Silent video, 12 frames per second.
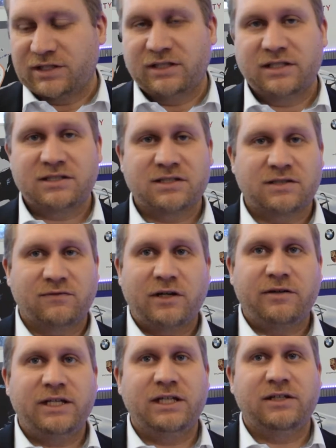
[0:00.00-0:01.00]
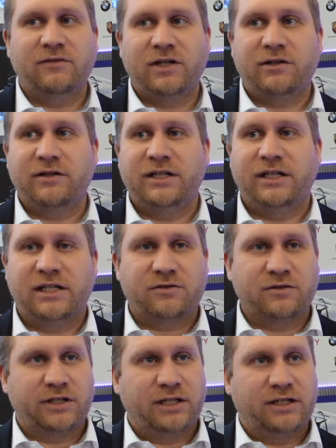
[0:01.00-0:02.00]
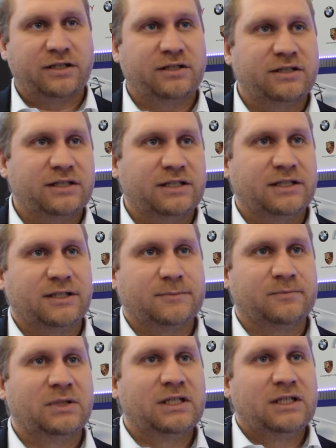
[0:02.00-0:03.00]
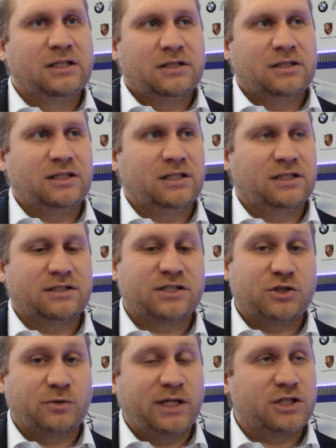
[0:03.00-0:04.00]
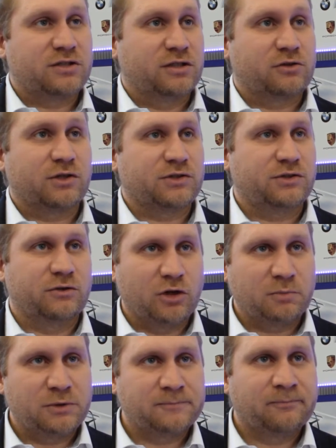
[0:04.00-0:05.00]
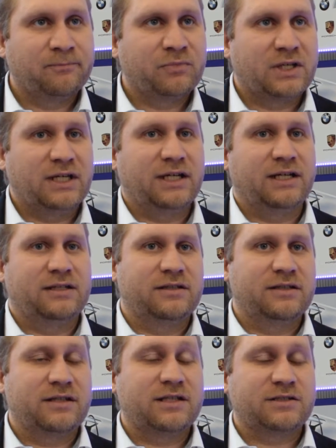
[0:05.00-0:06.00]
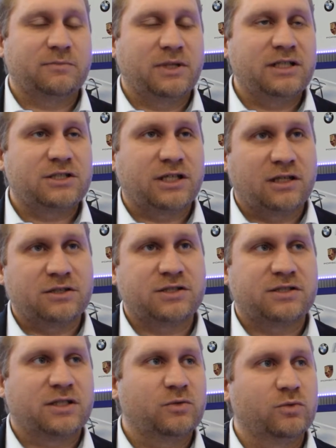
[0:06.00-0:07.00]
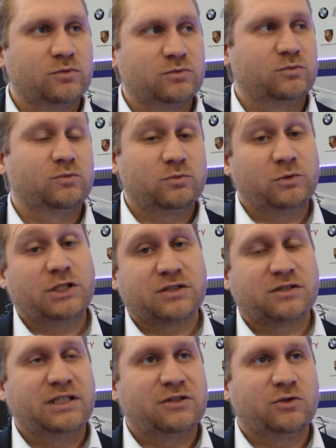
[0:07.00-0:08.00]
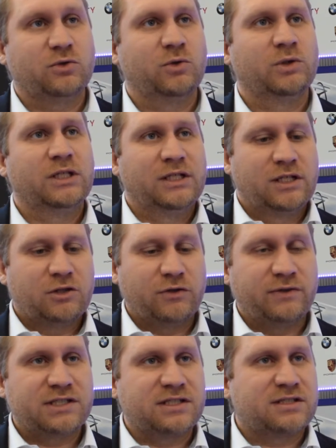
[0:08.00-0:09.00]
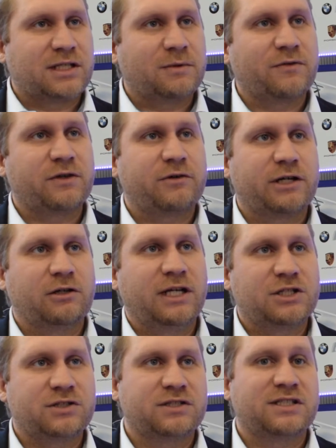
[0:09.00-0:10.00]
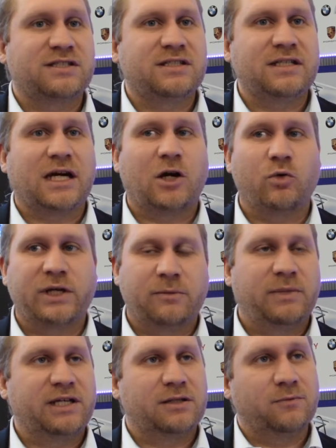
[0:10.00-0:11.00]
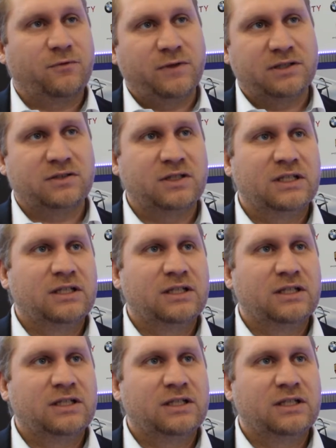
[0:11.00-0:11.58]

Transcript: And this is a very, very heterogenic situation across Europe, and there's many challenges, and we just need to revisit some of the regulations and see how we can make them fit